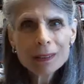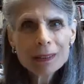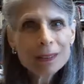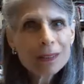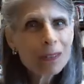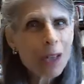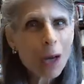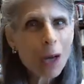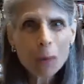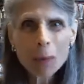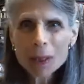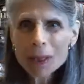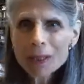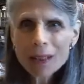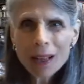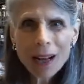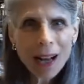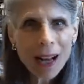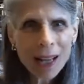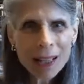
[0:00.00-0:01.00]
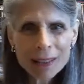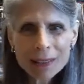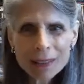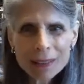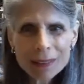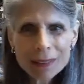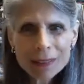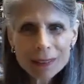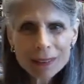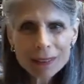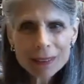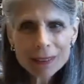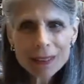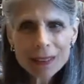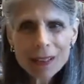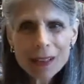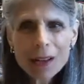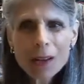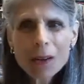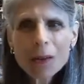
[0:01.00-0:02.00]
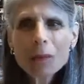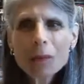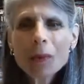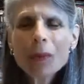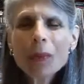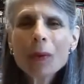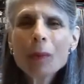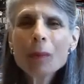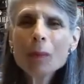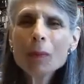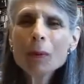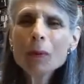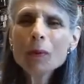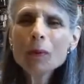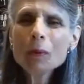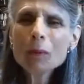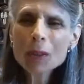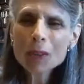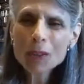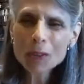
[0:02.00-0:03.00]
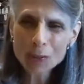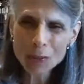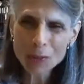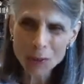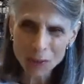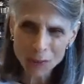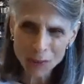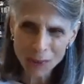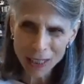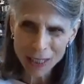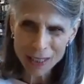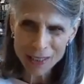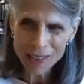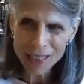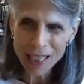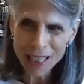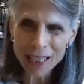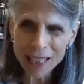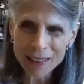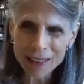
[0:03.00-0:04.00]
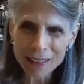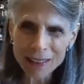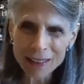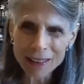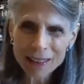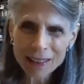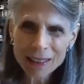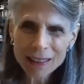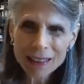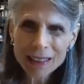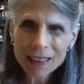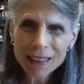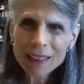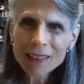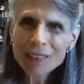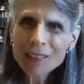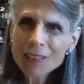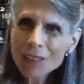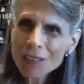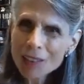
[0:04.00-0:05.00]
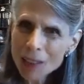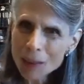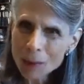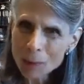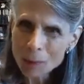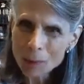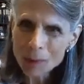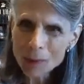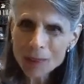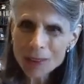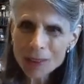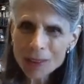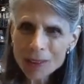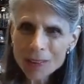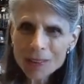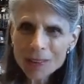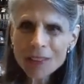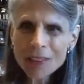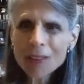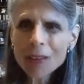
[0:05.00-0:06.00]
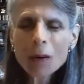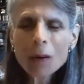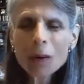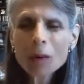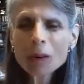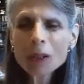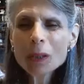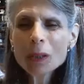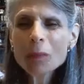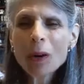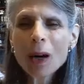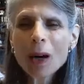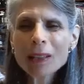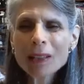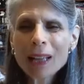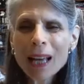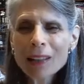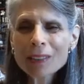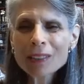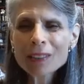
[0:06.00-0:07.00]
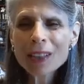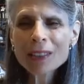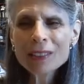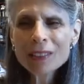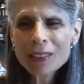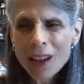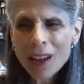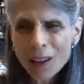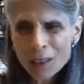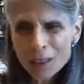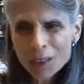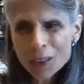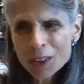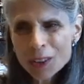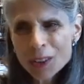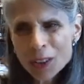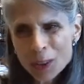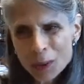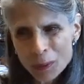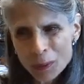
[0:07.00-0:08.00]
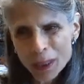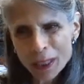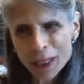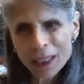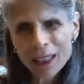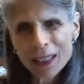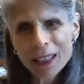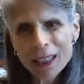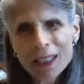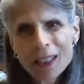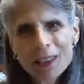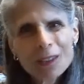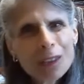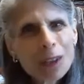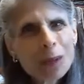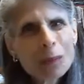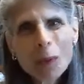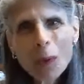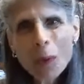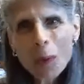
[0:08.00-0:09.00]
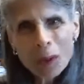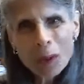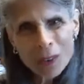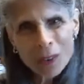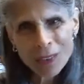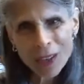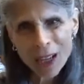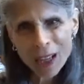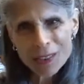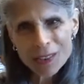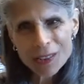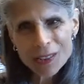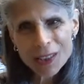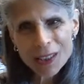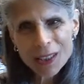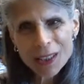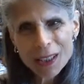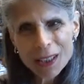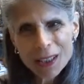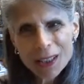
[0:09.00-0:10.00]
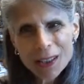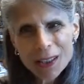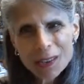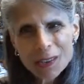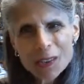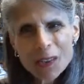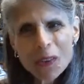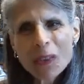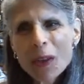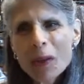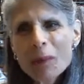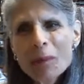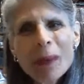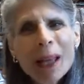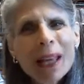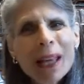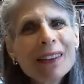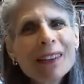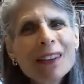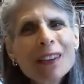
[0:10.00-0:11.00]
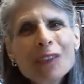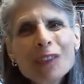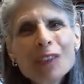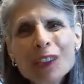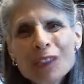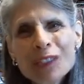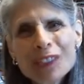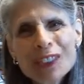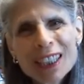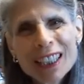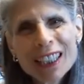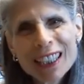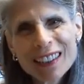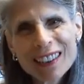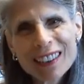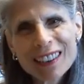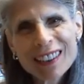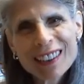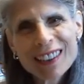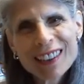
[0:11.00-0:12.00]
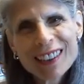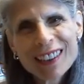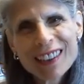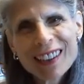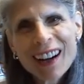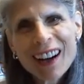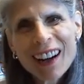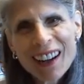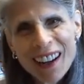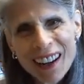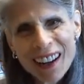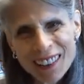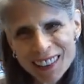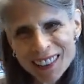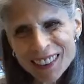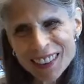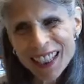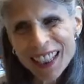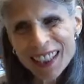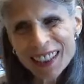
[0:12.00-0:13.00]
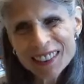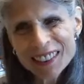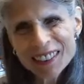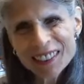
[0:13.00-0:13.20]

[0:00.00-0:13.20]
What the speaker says: no one died. When the moon was full, they said, it seems that the Holy One has annulled the decree from all of us. So they made the 15th a holiday.